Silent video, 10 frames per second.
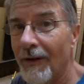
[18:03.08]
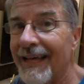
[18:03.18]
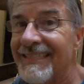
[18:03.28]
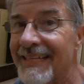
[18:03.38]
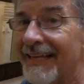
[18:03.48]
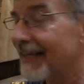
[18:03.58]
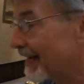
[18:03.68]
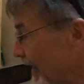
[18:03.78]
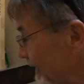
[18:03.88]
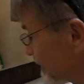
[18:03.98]
that's not the
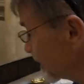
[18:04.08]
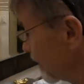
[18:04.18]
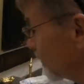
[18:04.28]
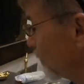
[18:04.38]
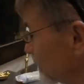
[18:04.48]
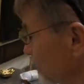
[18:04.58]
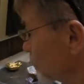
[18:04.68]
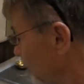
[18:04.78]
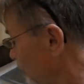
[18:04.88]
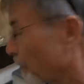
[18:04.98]
case, which is
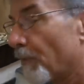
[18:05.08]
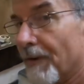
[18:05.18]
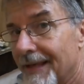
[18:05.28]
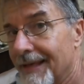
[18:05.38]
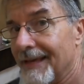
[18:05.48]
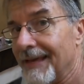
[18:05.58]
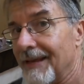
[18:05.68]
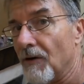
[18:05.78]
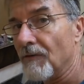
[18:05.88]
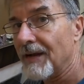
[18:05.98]
why we're putting
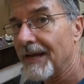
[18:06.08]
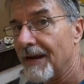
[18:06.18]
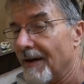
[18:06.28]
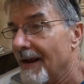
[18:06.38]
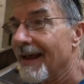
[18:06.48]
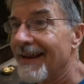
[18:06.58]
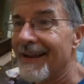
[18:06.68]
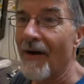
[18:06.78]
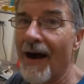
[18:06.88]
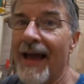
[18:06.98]
it over here.
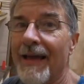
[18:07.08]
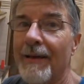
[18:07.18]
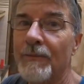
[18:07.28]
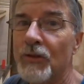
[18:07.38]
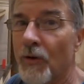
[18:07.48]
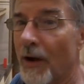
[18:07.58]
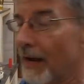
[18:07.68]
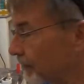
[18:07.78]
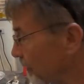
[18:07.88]
Now, I am trying to